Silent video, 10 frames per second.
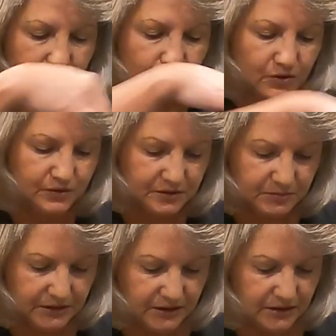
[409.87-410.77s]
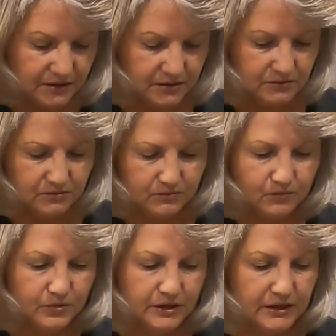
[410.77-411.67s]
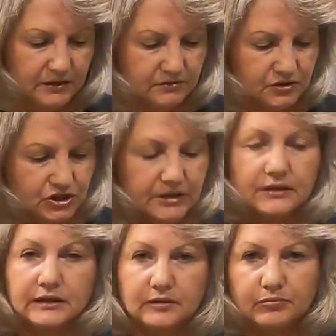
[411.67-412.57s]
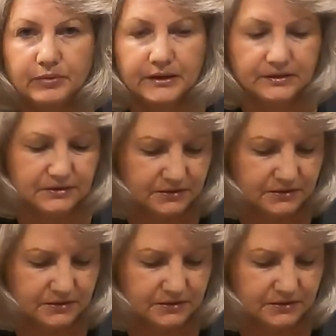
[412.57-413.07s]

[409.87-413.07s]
we're going to be working gently, but